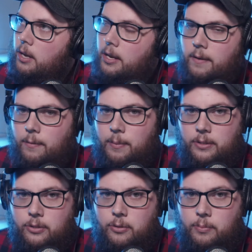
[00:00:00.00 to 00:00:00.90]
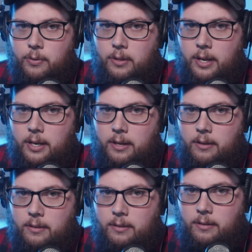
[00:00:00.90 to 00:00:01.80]
never been super like
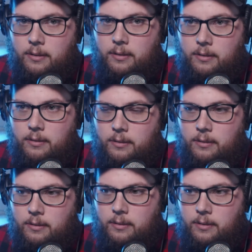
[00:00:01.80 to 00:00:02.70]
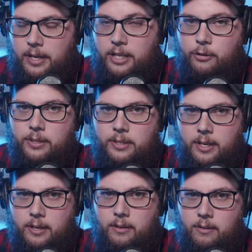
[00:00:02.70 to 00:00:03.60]

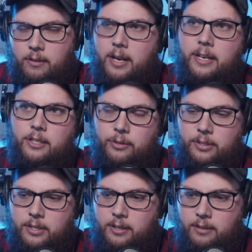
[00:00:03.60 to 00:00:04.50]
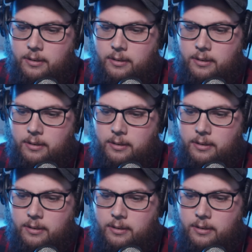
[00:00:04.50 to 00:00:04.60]
interested. Not interested.